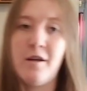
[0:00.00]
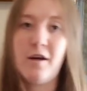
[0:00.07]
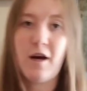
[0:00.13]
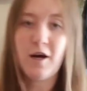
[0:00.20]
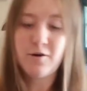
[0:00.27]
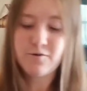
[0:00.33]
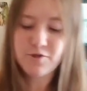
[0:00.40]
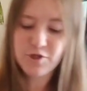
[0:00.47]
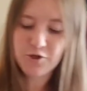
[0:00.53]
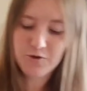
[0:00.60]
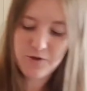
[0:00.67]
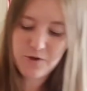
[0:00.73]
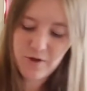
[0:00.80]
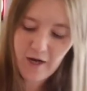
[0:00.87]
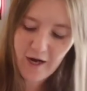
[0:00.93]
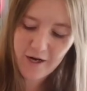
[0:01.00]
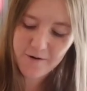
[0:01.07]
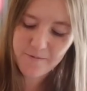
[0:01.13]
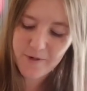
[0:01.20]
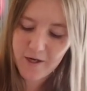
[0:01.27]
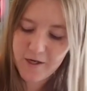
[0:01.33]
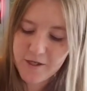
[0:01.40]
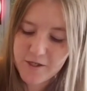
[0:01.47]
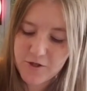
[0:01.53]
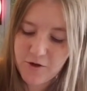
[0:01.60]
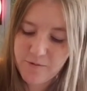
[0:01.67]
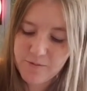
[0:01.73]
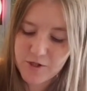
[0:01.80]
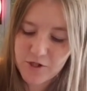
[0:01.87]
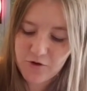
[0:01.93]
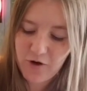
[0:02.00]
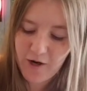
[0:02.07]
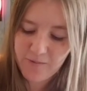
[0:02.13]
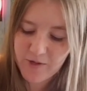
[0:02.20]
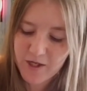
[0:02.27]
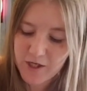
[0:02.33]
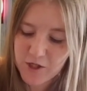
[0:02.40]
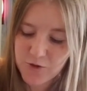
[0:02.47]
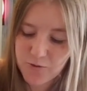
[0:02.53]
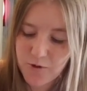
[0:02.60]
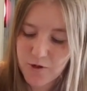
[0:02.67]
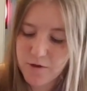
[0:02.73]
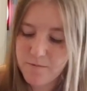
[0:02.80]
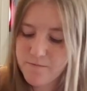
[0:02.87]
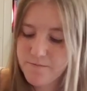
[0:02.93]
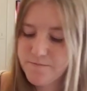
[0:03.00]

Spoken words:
I will show you that in a minute. So I'm just grabbing each one.